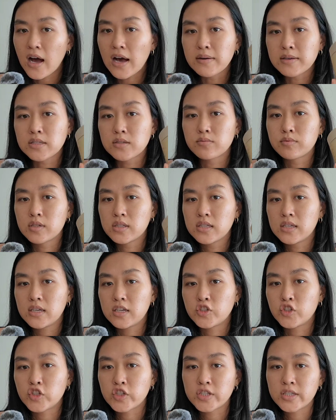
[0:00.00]
I was really
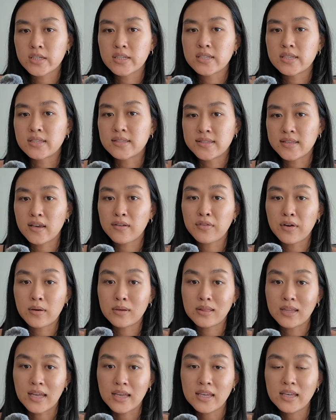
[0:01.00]
interested to see if I
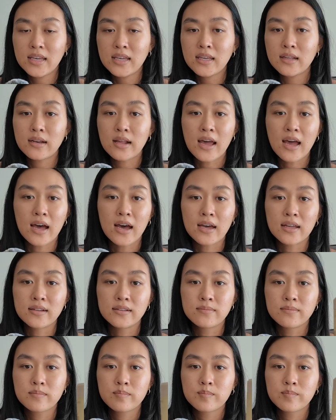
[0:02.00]
would like it,
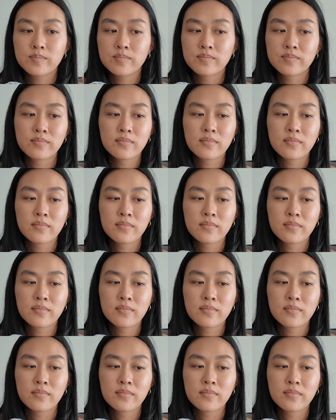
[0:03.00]
and